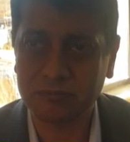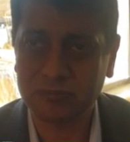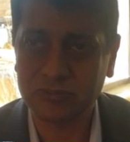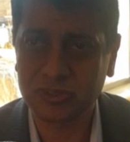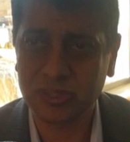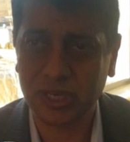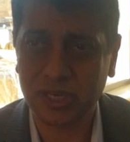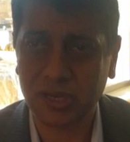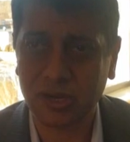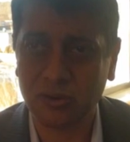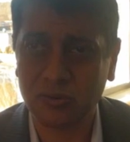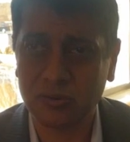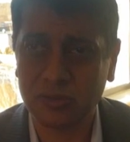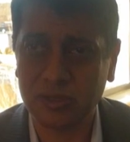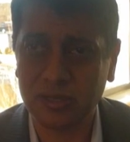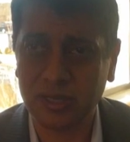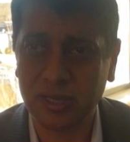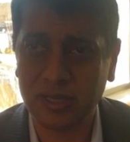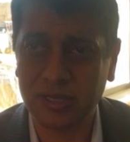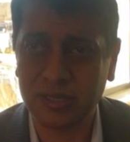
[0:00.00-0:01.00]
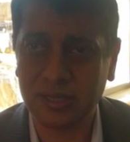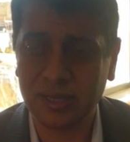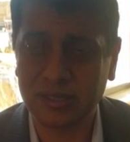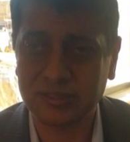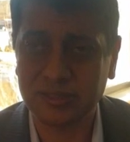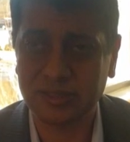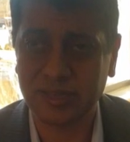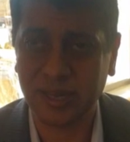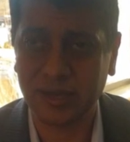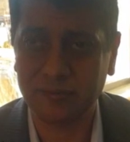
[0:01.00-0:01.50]
check out
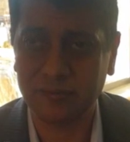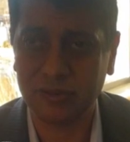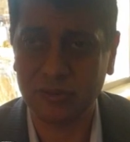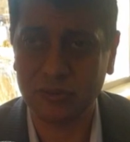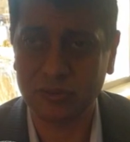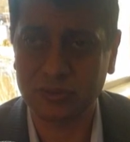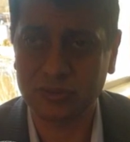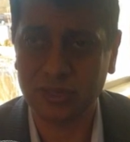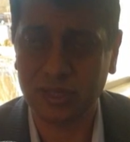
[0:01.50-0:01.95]
areas and avenues.